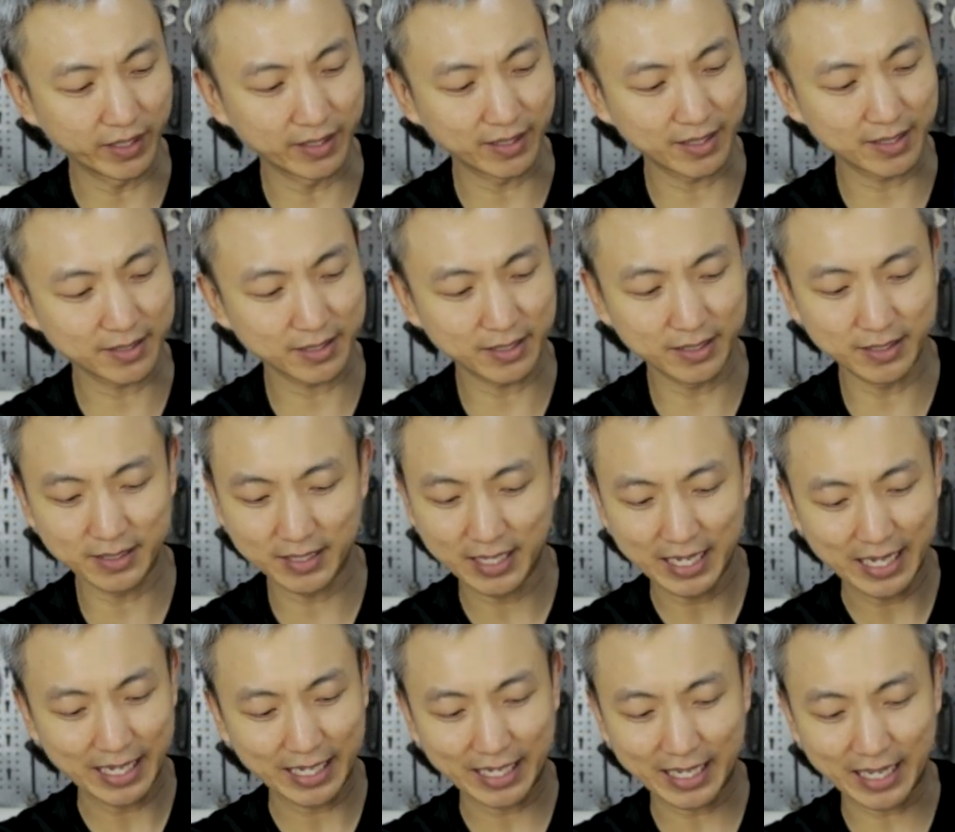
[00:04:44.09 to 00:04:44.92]
It
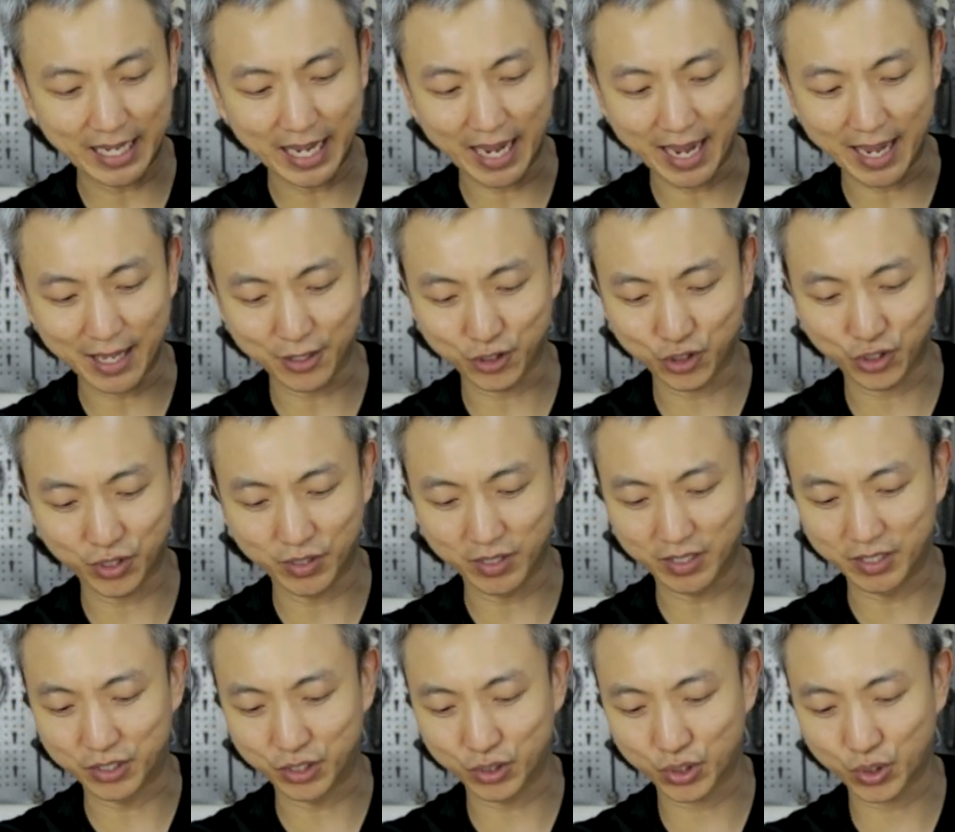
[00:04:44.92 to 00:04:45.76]
doesn't
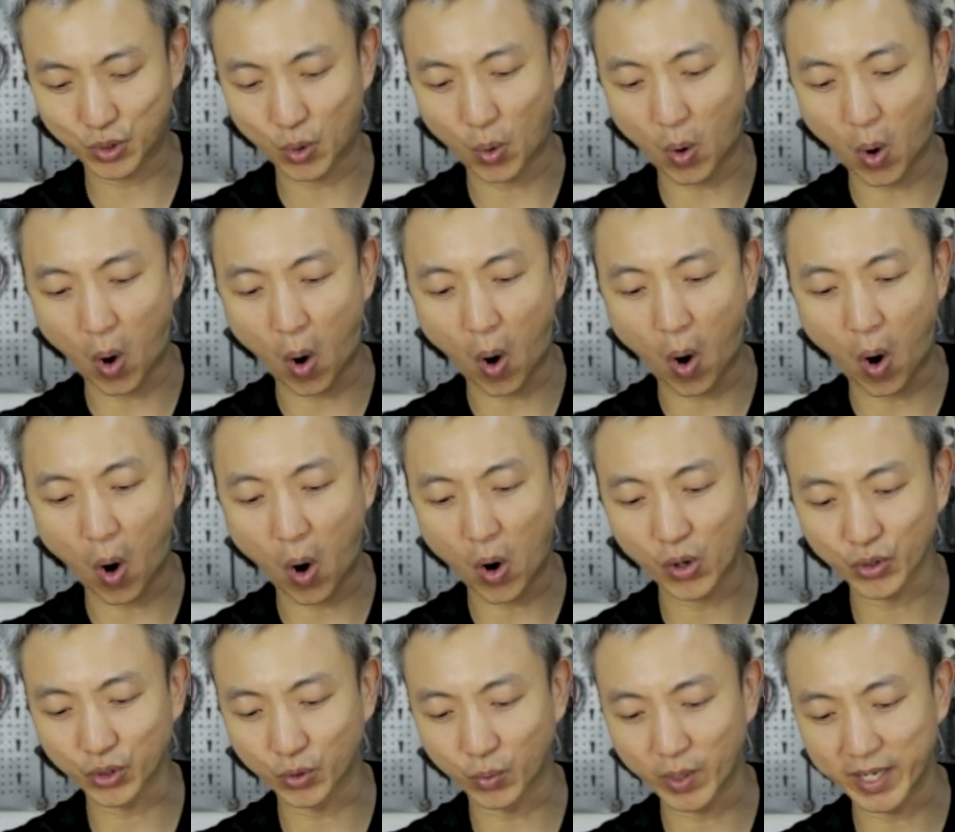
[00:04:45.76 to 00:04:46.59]
catch, it just goes
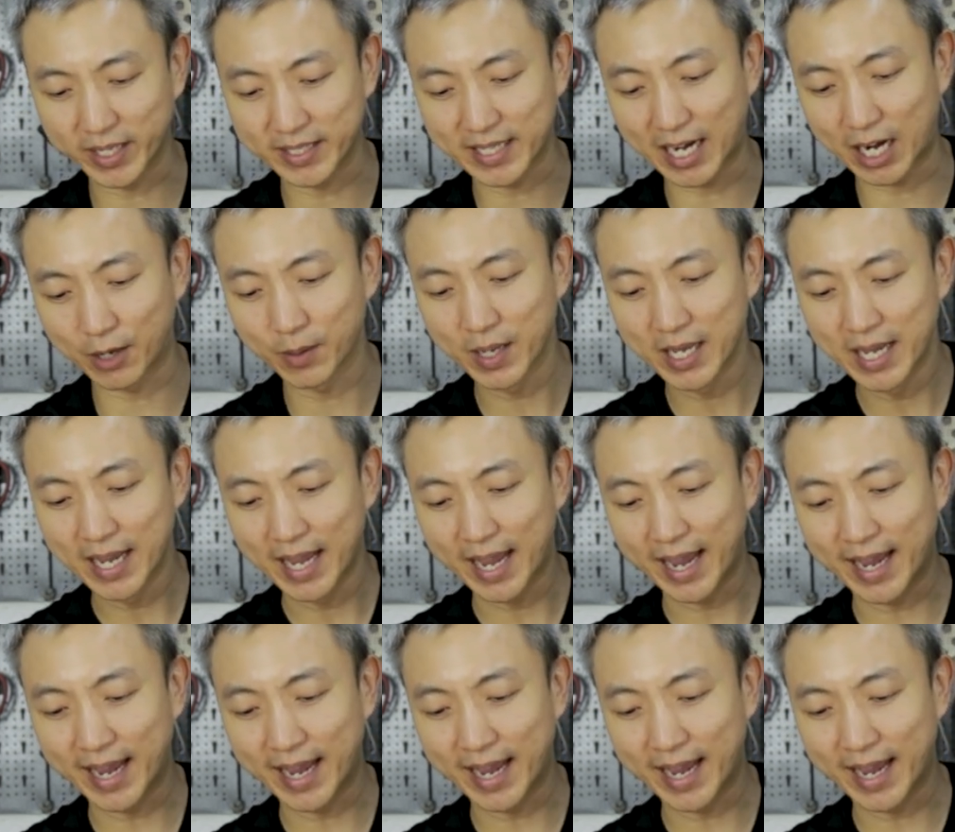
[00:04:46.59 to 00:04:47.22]
all the way down,